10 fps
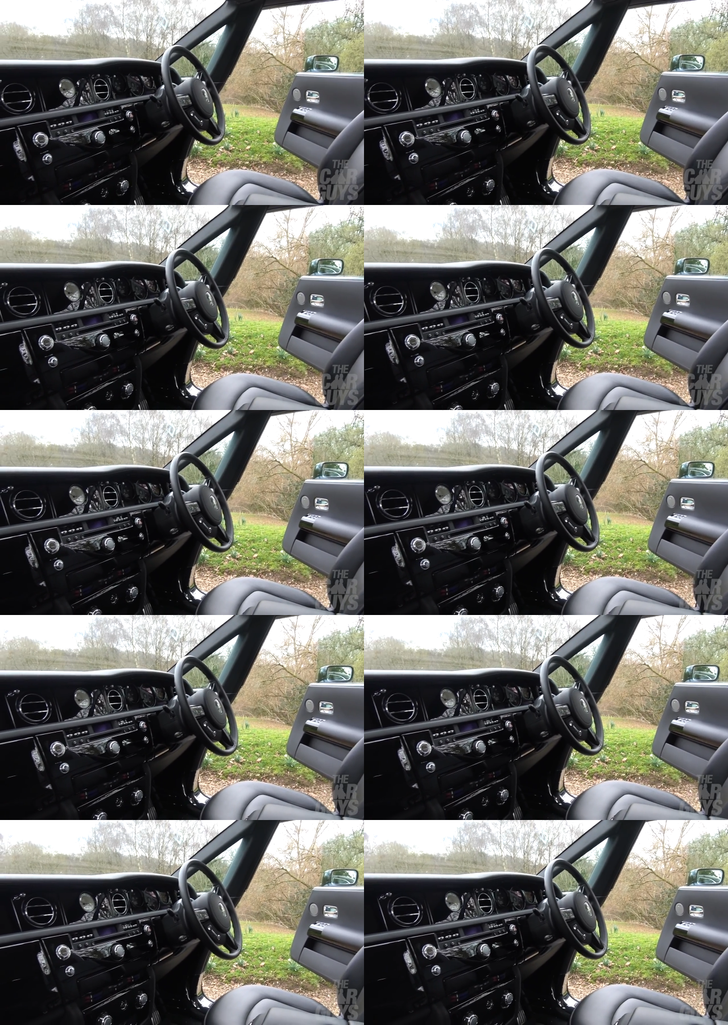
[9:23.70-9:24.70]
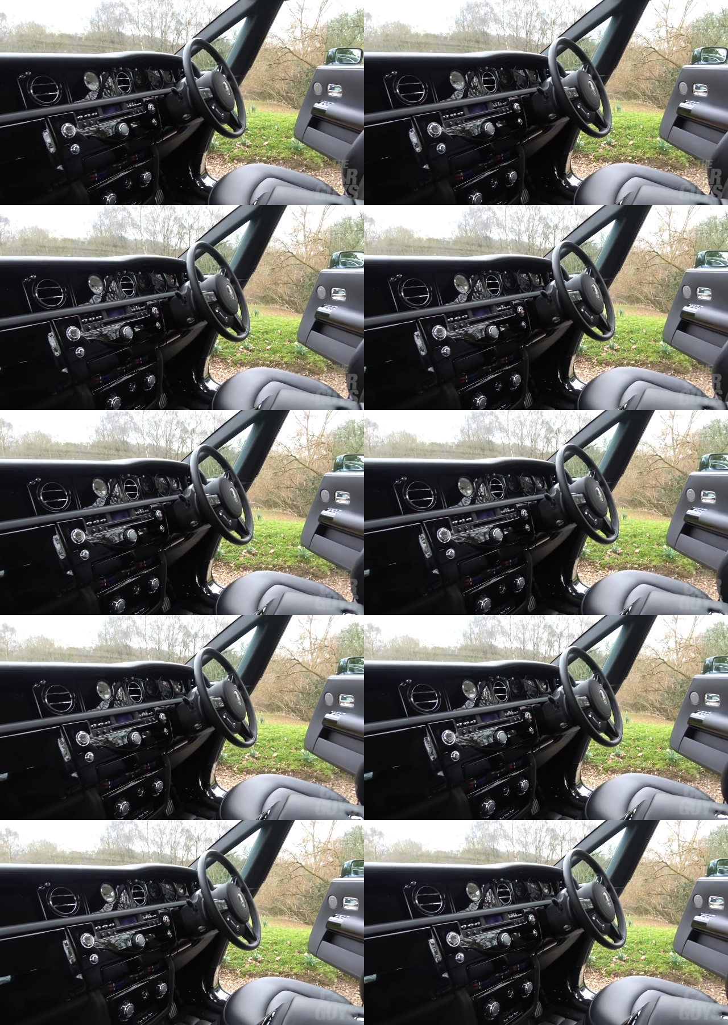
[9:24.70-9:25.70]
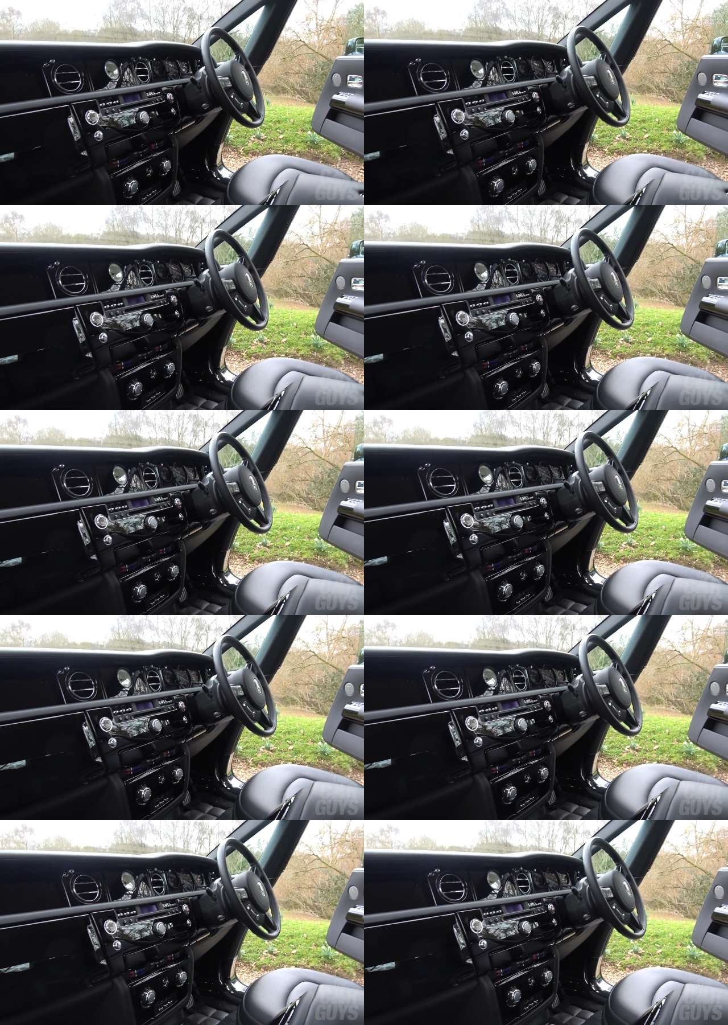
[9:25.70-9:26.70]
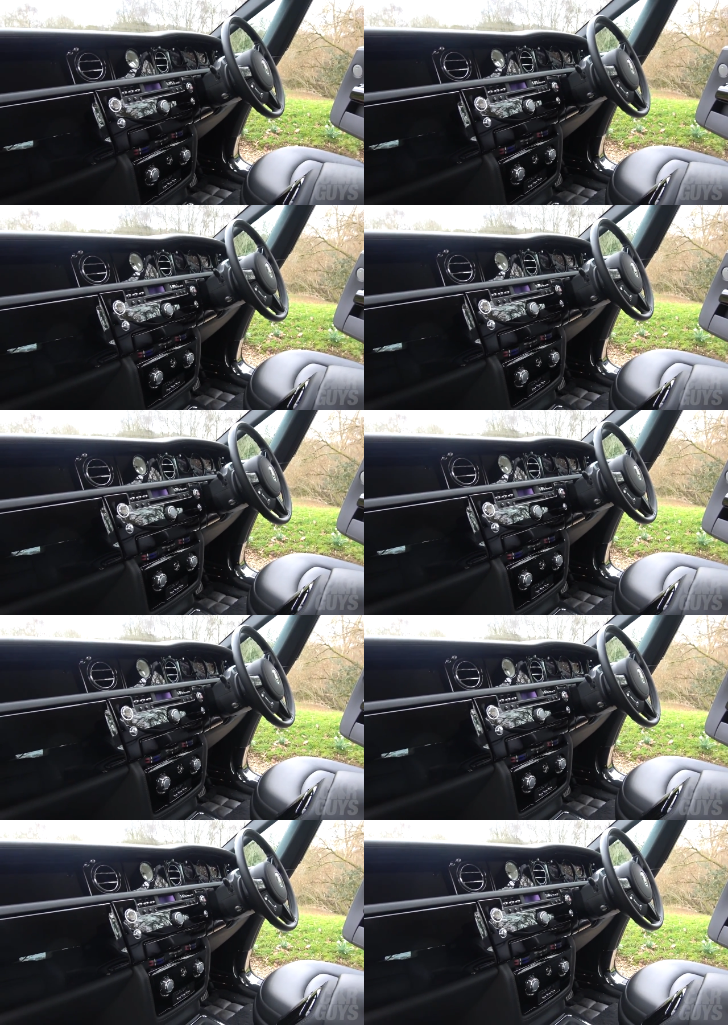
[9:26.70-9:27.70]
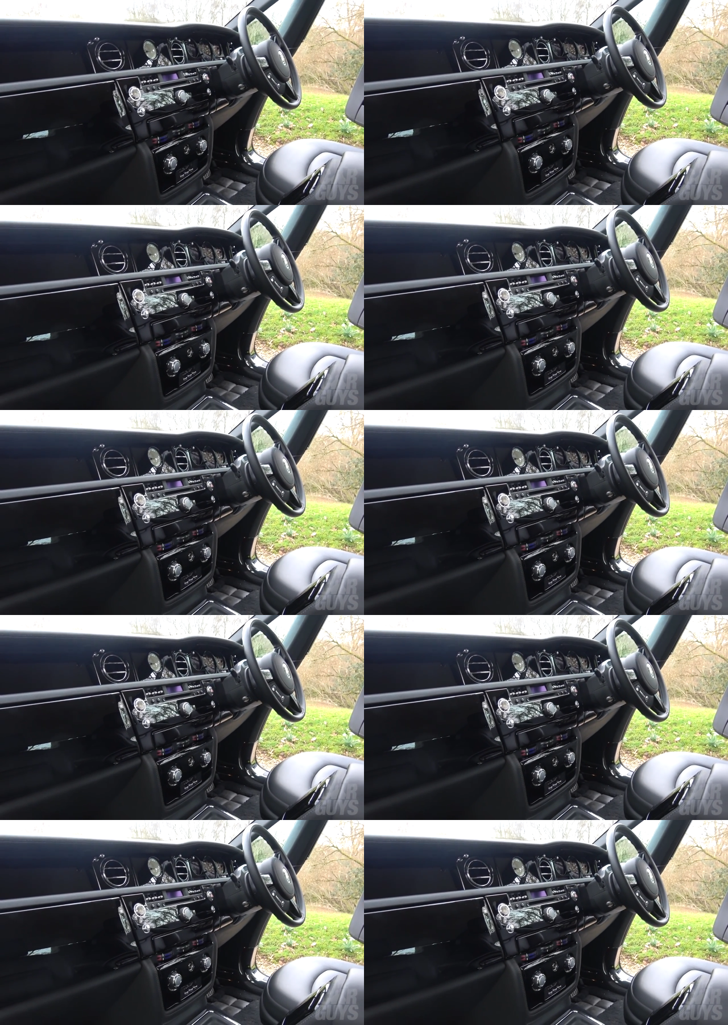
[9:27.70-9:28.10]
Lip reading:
No face is visible, so there are no lips to read.